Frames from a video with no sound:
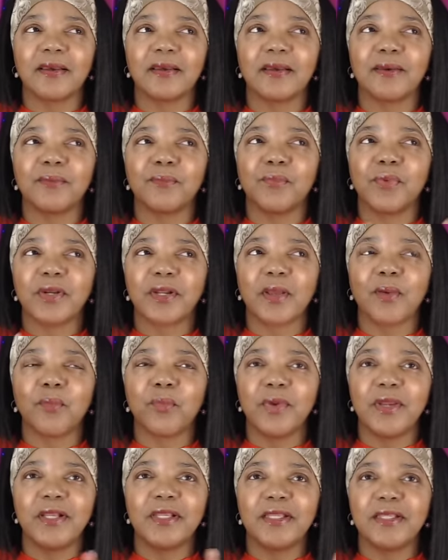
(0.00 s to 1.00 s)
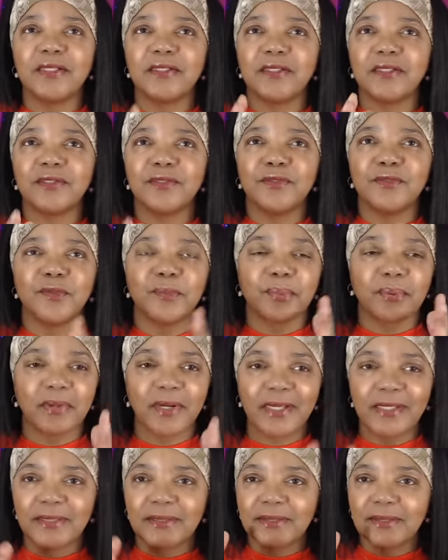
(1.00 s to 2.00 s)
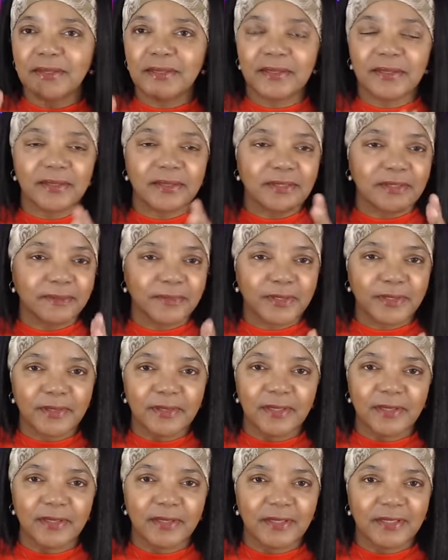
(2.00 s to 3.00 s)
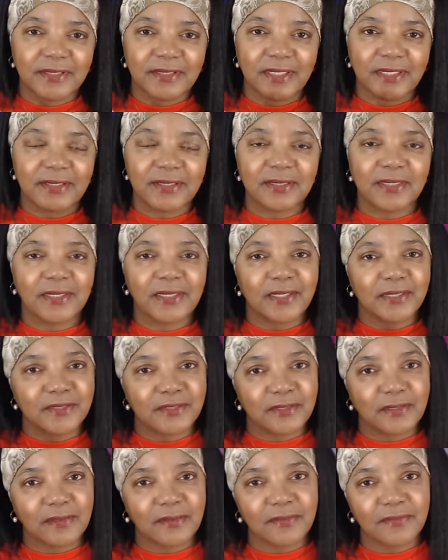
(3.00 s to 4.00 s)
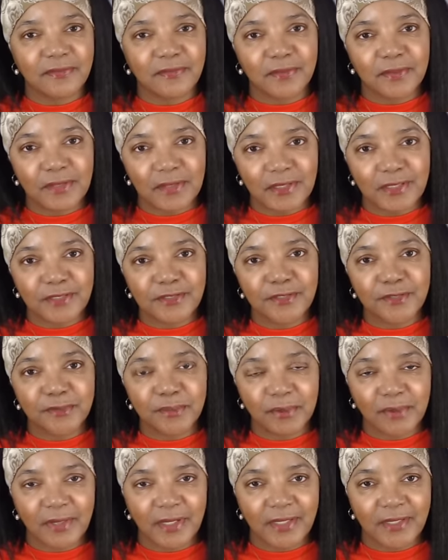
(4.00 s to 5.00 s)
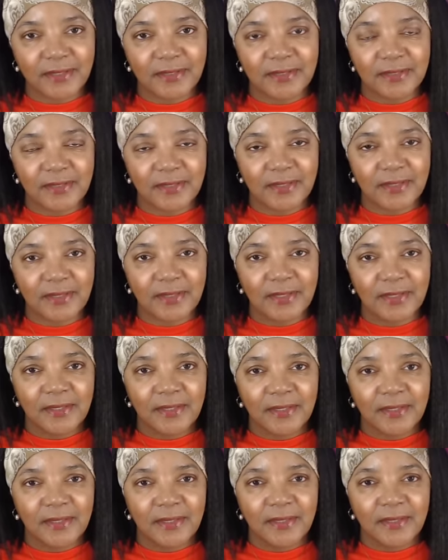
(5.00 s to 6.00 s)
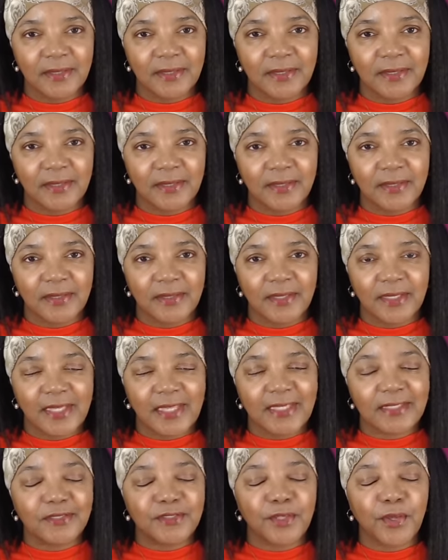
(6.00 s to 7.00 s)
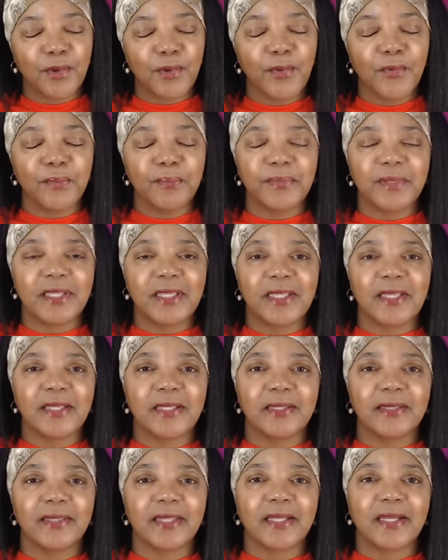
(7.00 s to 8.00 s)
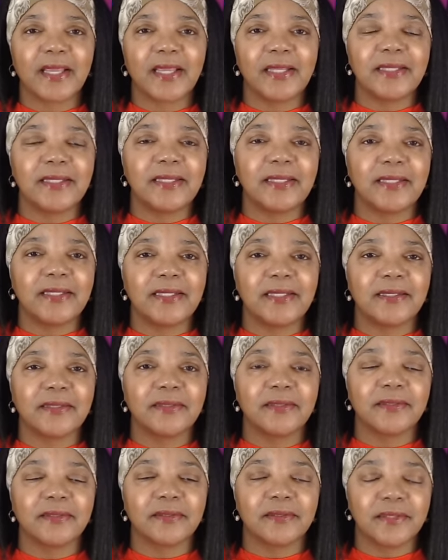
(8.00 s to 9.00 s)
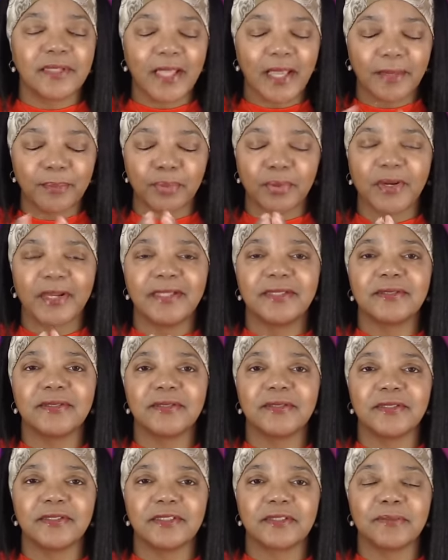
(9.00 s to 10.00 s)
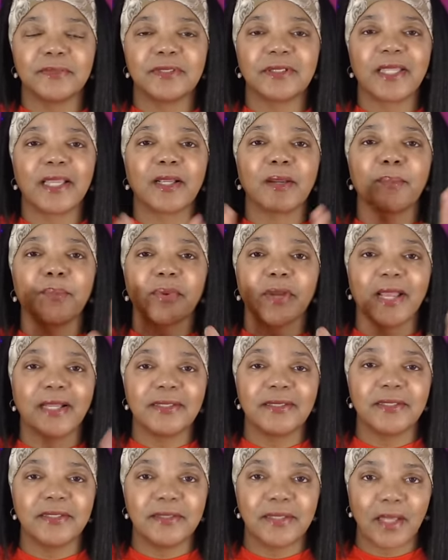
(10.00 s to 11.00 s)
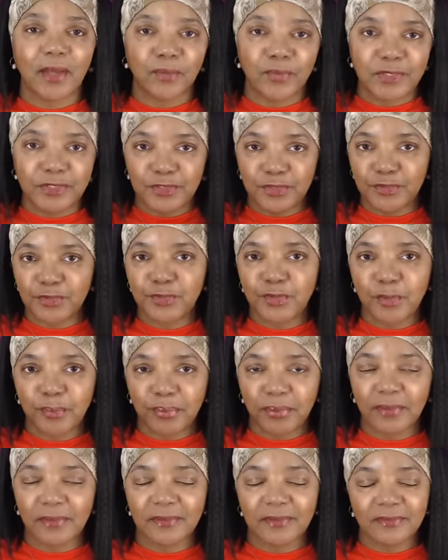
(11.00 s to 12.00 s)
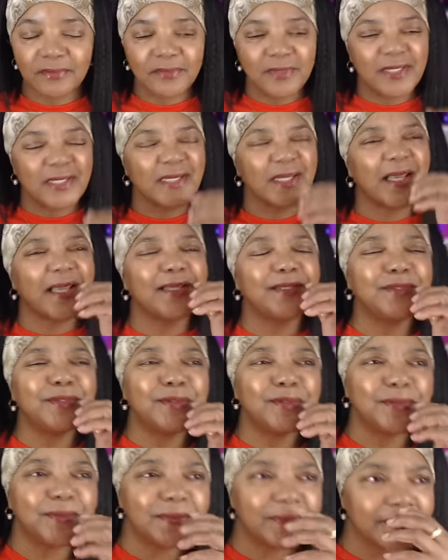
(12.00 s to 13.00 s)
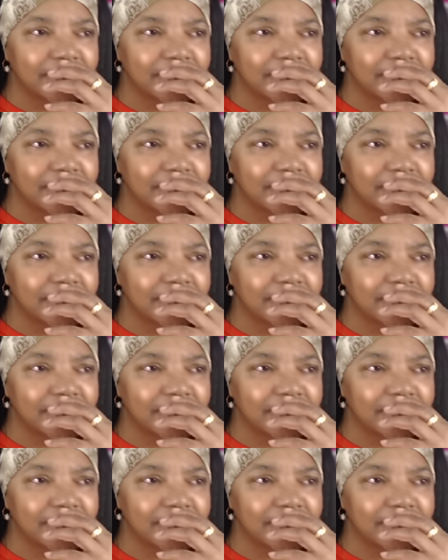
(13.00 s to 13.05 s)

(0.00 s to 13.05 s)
when I went in to do the price adjustment, because I said I saw it for a lesser price, it told me that I needed not price adjustment. Like a, I did, I went to do a, what did I do?